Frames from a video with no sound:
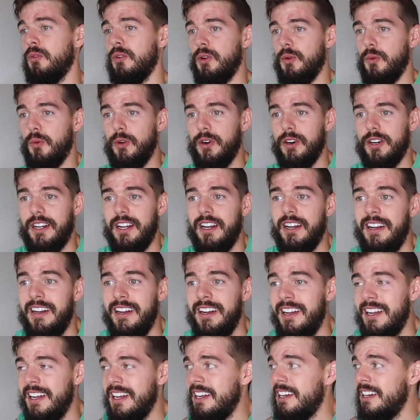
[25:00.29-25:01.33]
want to work.
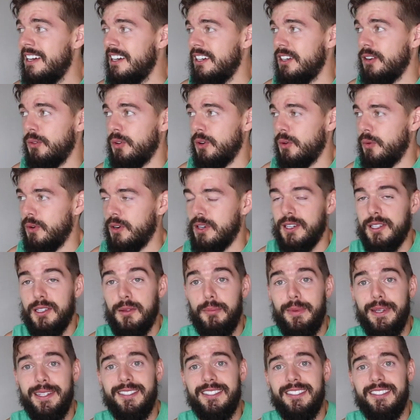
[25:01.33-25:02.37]
Don't want to work on the
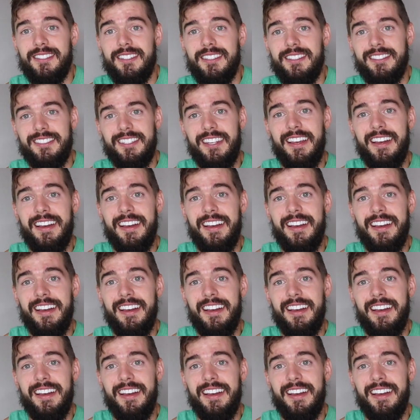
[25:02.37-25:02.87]
businesses.